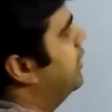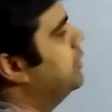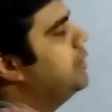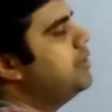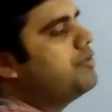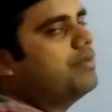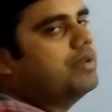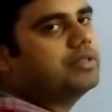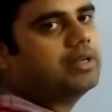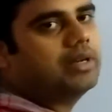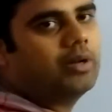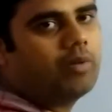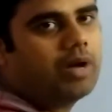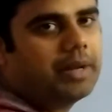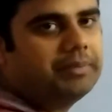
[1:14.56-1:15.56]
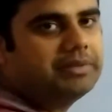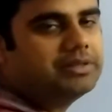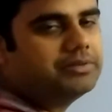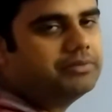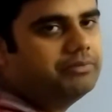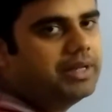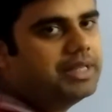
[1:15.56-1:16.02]
registration
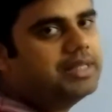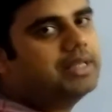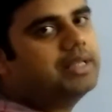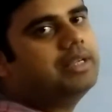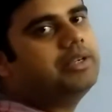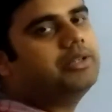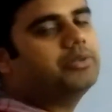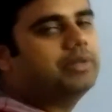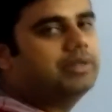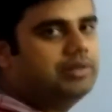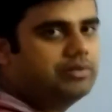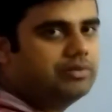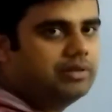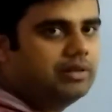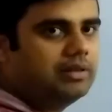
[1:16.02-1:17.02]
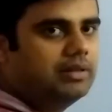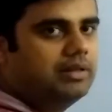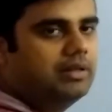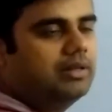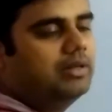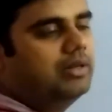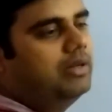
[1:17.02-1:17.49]
requirements, when they need to register
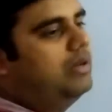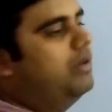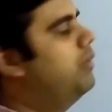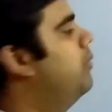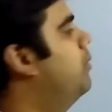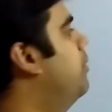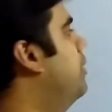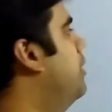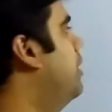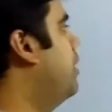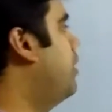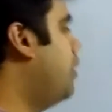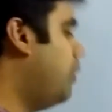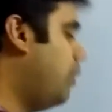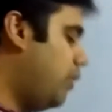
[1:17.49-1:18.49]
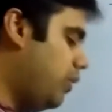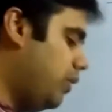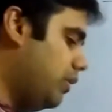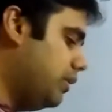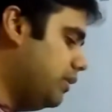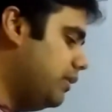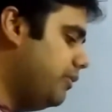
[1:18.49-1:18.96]

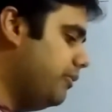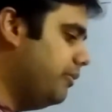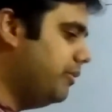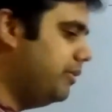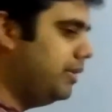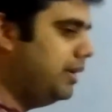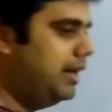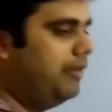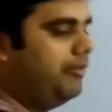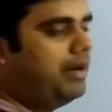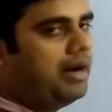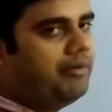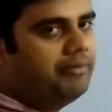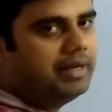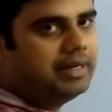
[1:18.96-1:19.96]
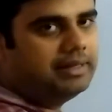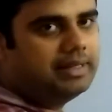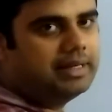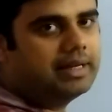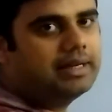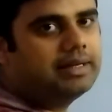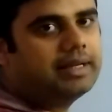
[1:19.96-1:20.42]
or when
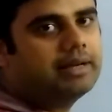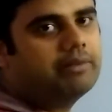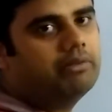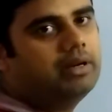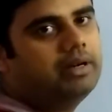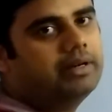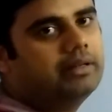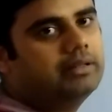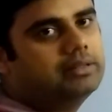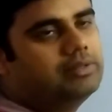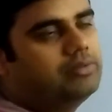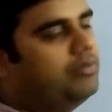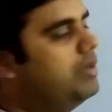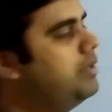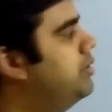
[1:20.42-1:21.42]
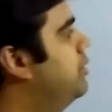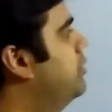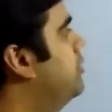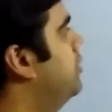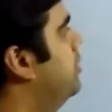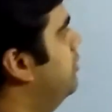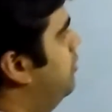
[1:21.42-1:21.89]
they can take voluntary
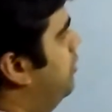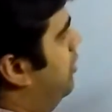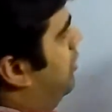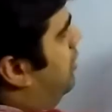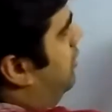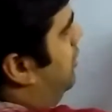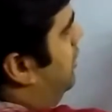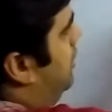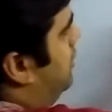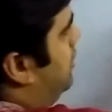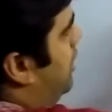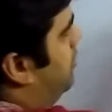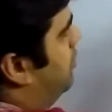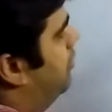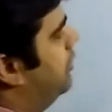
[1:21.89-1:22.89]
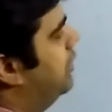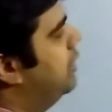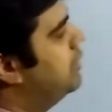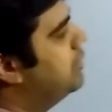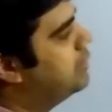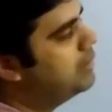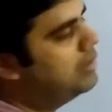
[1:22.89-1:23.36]
registrations for these types of
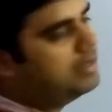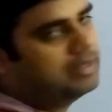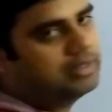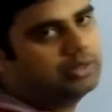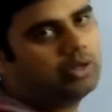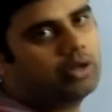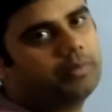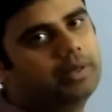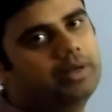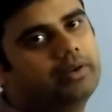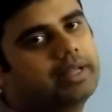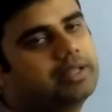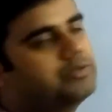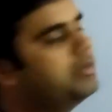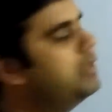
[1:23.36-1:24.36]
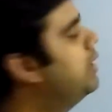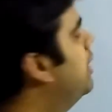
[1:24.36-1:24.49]
dealers, normal and casual.